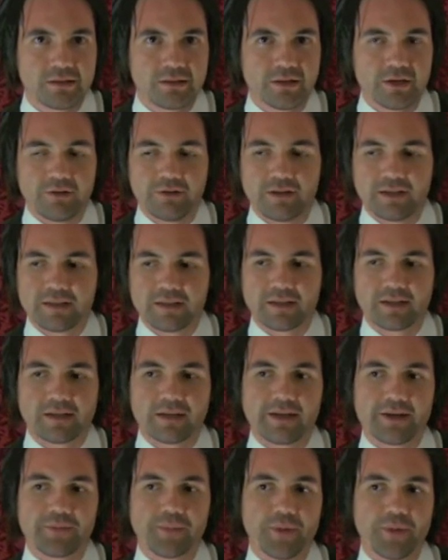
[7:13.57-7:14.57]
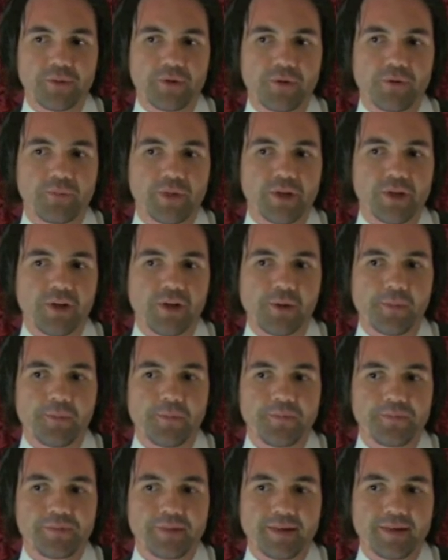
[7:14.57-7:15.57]
You know, I think a lot of people
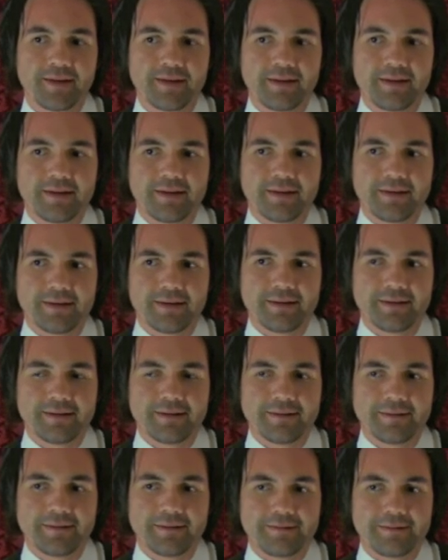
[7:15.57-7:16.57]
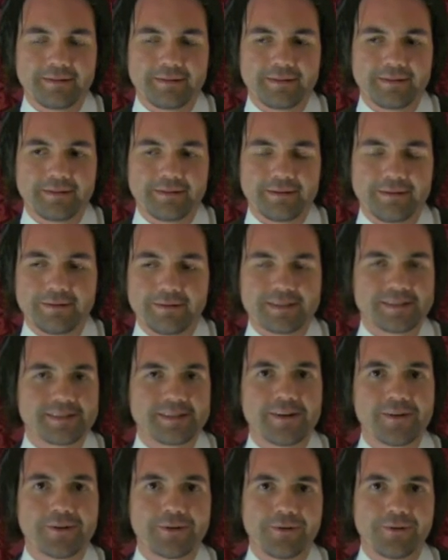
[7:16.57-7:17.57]
become uh, uh
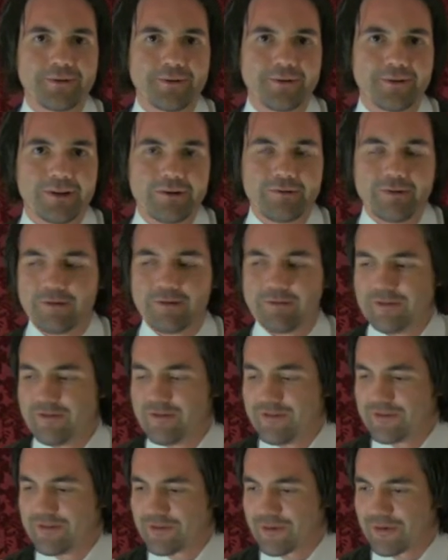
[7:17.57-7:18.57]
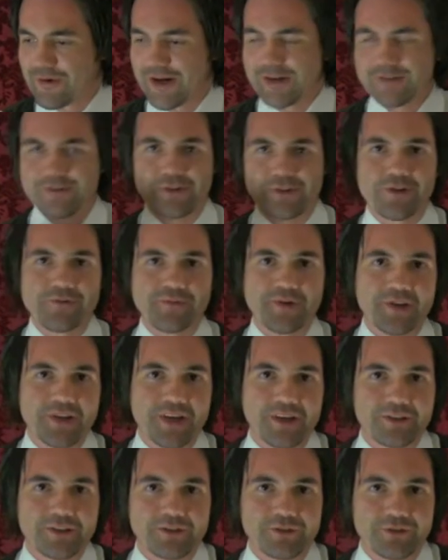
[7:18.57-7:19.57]
cynical about we've been trying to
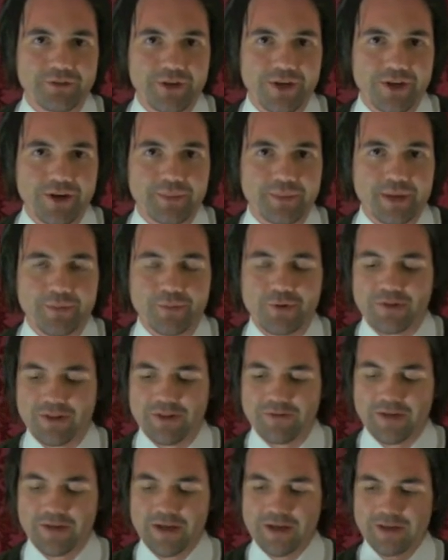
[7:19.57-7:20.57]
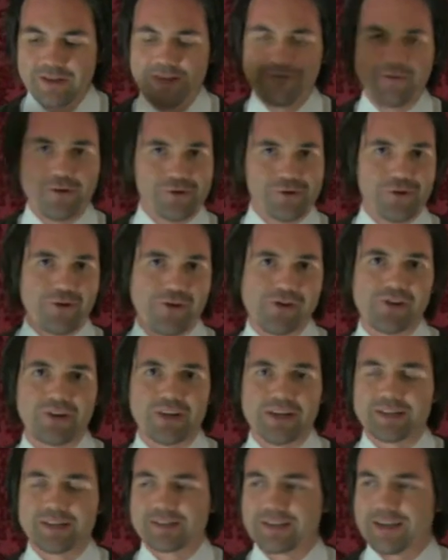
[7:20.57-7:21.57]
communicate this to a lot of people, and they've they've
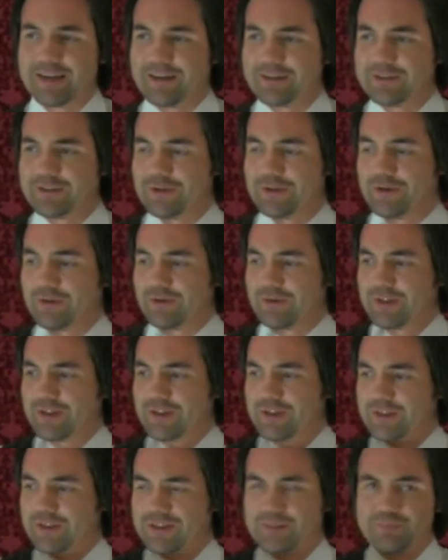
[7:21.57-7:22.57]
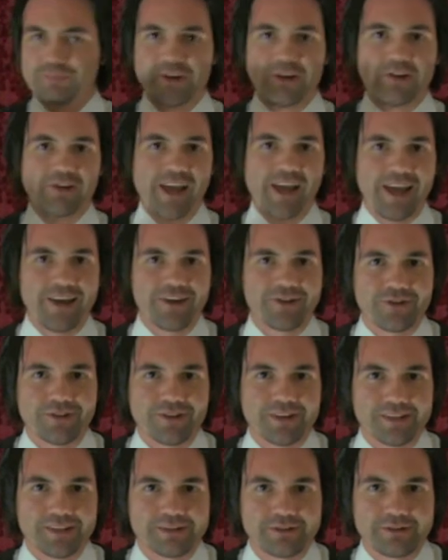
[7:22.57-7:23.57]
internalized that into this this bitter
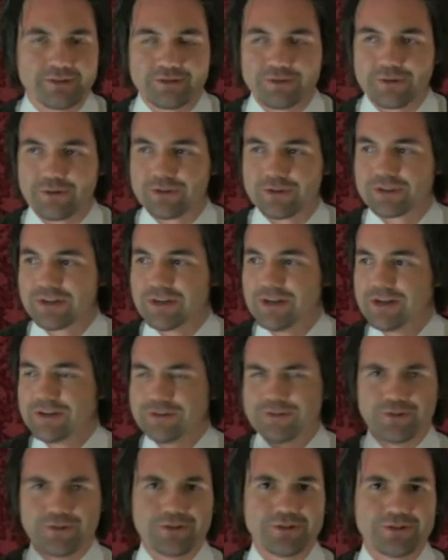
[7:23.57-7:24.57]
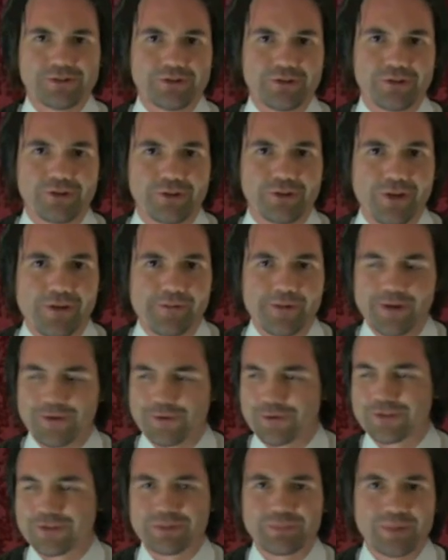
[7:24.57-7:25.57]
hatred towards towards their, their community,
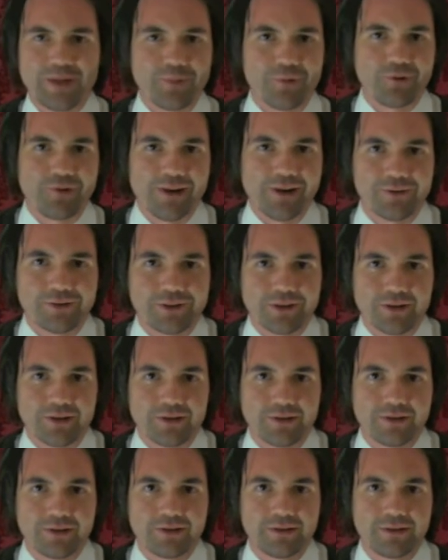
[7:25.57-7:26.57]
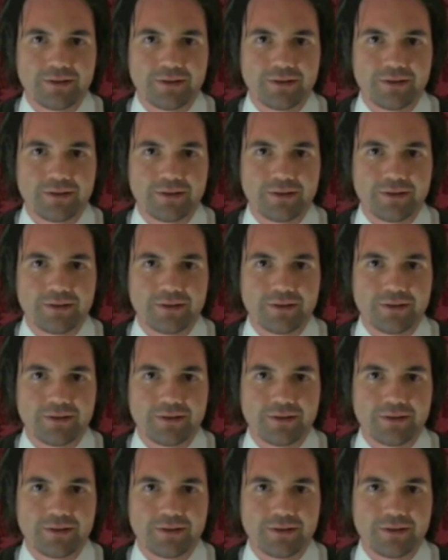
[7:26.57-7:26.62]
towards the people out there.